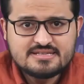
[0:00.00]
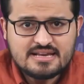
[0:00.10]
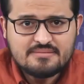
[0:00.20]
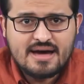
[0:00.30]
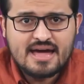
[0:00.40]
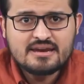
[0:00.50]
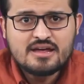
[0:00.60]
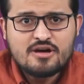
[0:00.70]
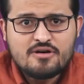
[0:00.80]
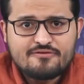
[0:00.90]
Tillman
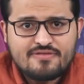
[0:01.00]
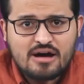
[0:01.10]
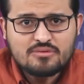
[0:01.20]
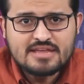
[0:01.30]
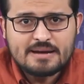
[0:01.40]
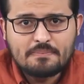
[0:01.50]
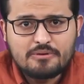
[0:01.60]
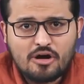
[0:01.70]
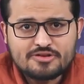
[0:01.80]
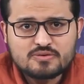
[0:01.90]
found that
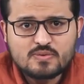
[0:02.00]
plots